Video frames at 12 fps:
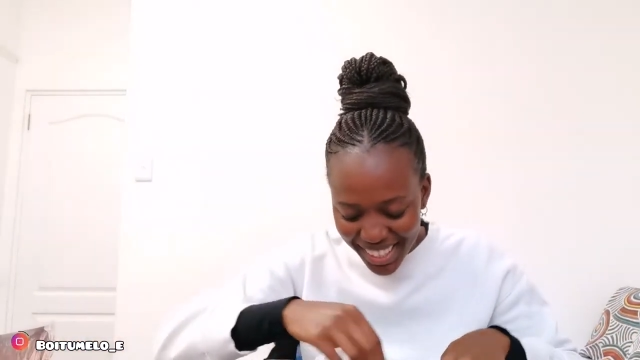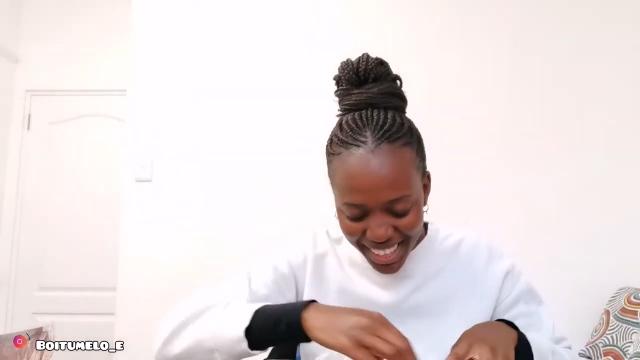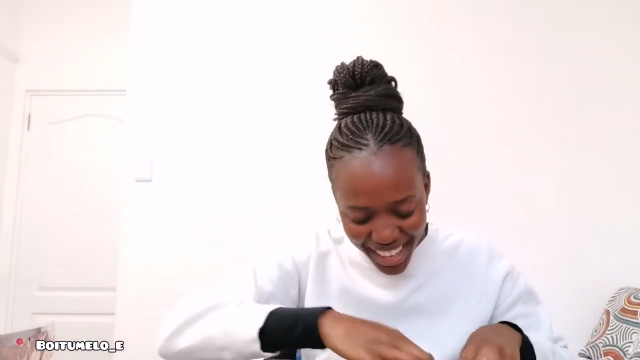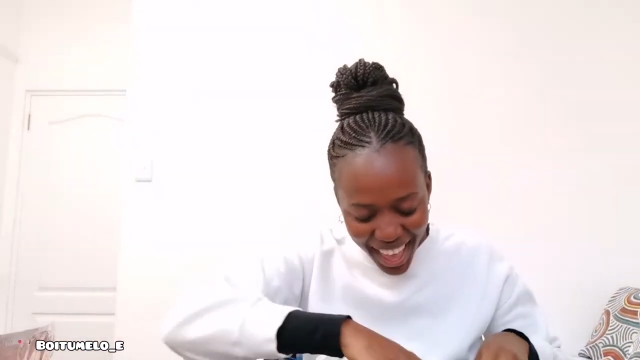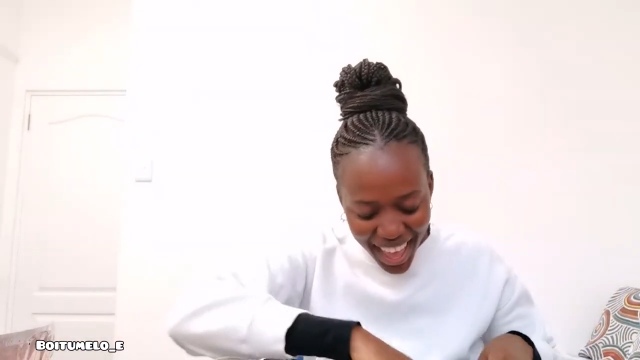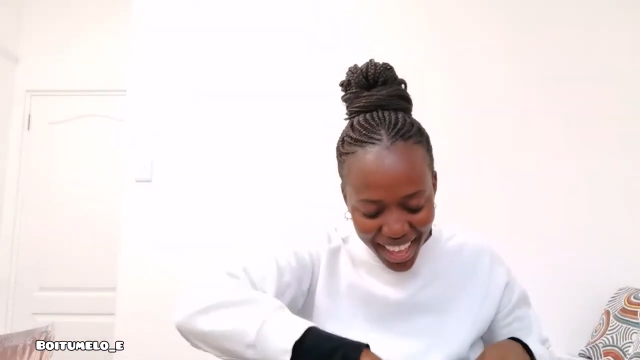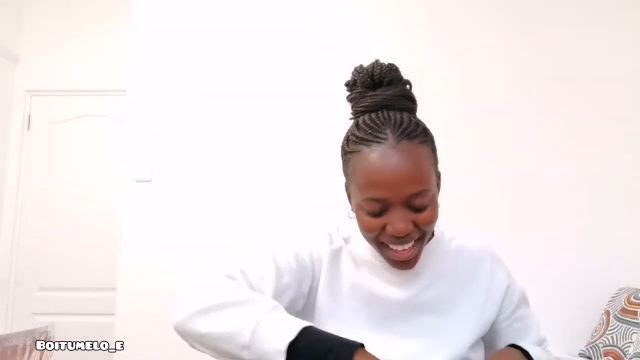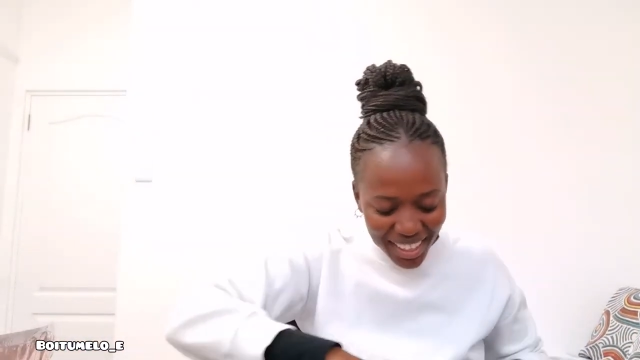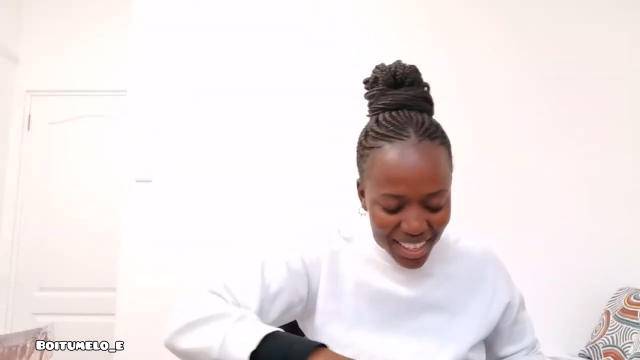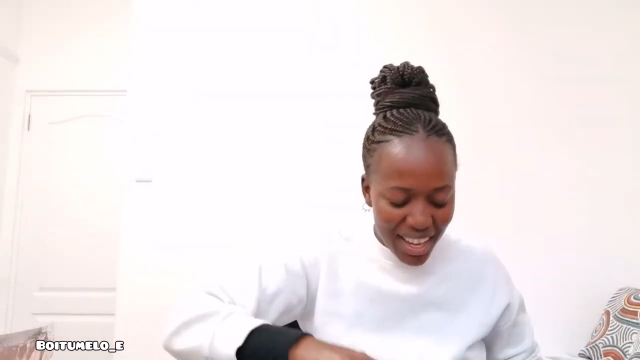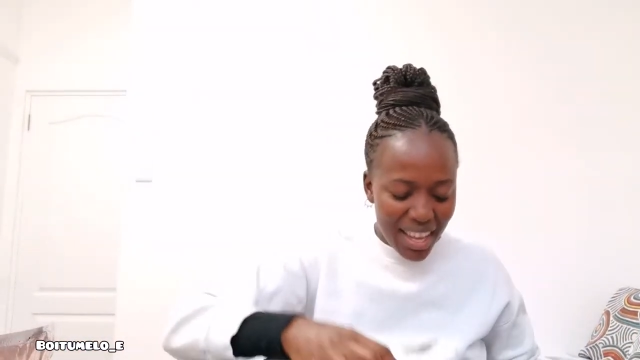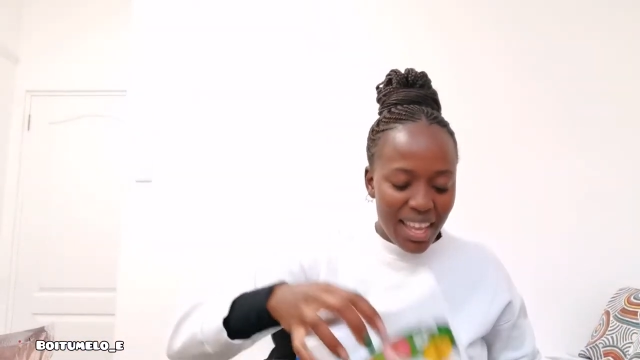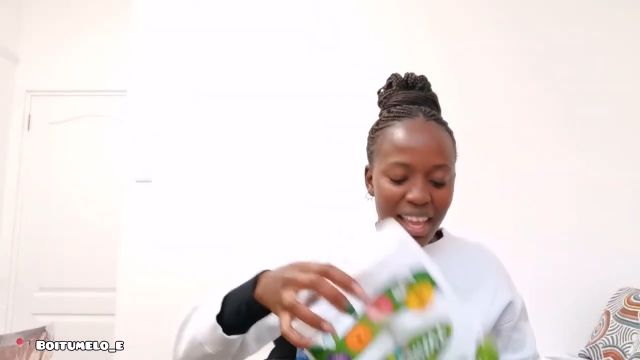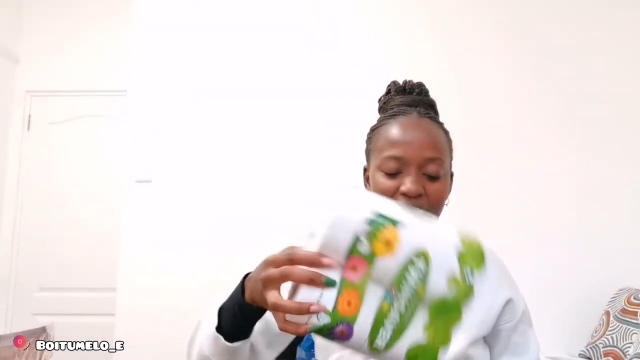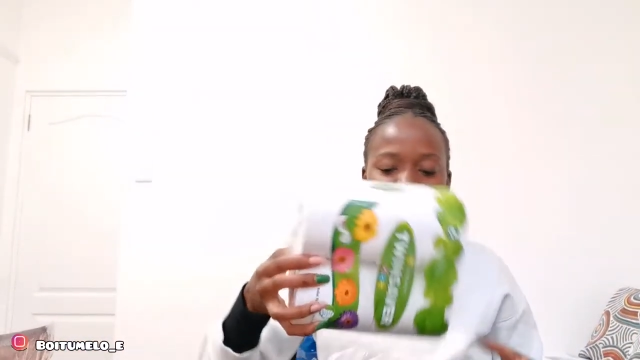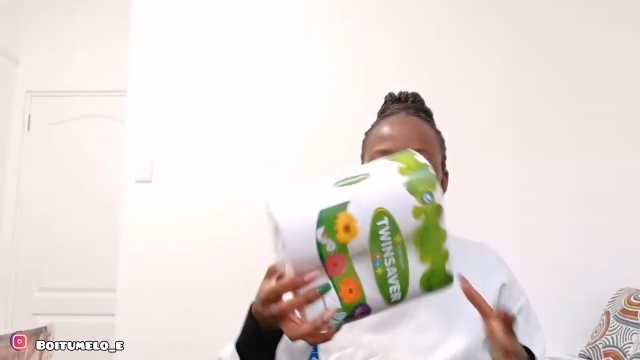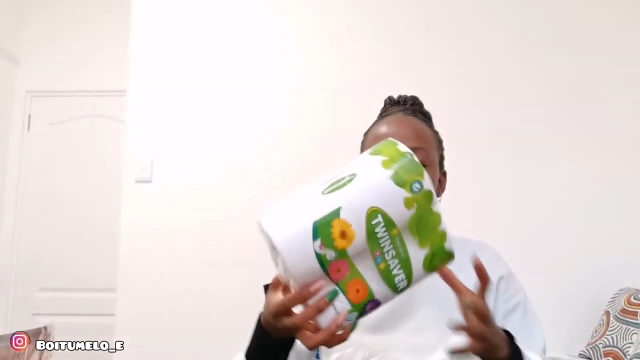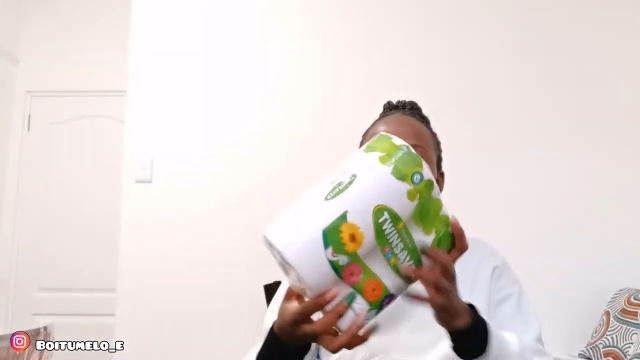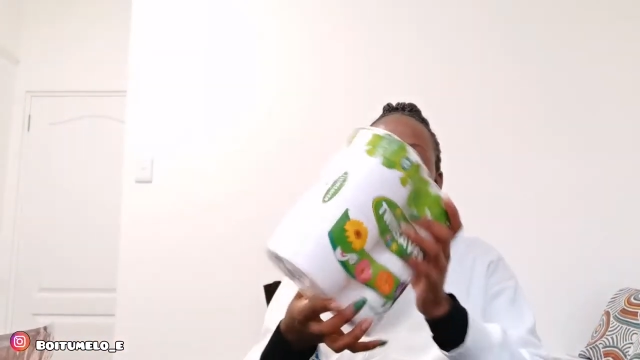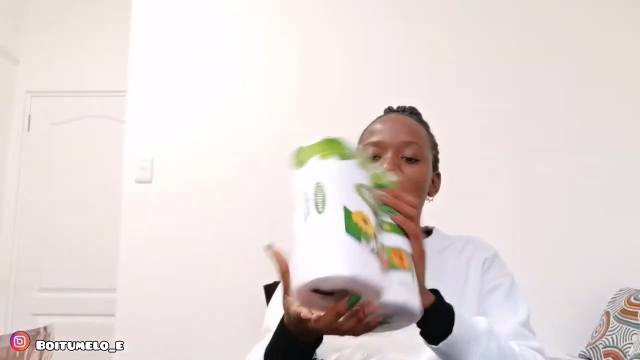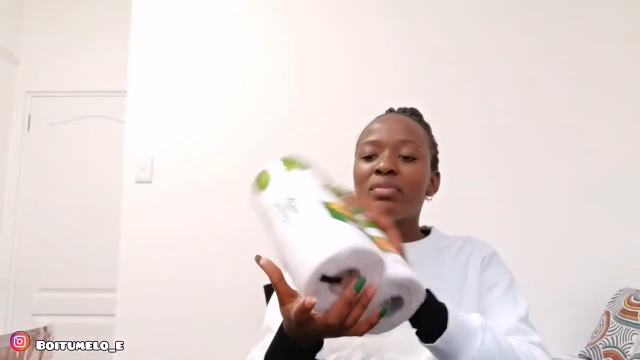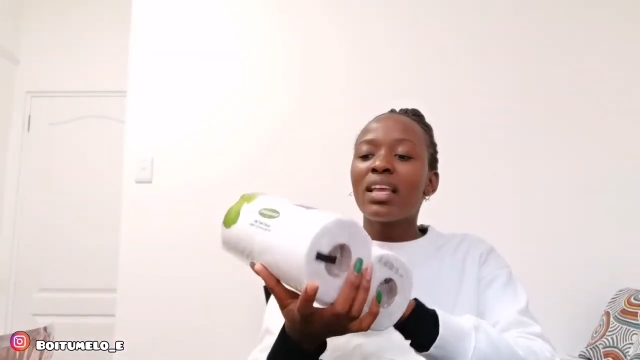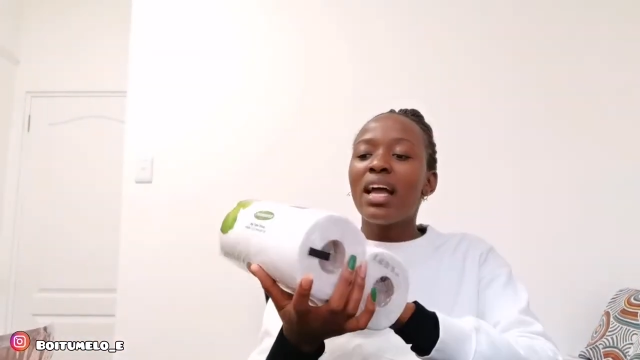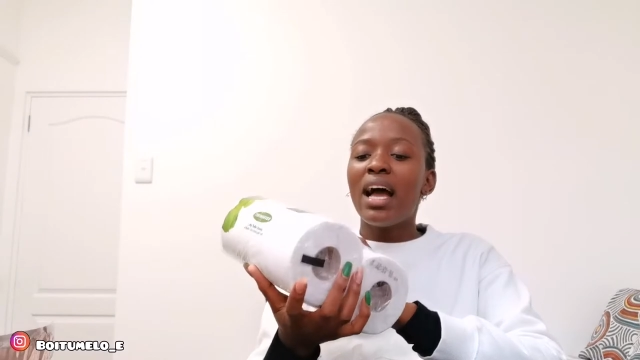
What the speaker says: guys and then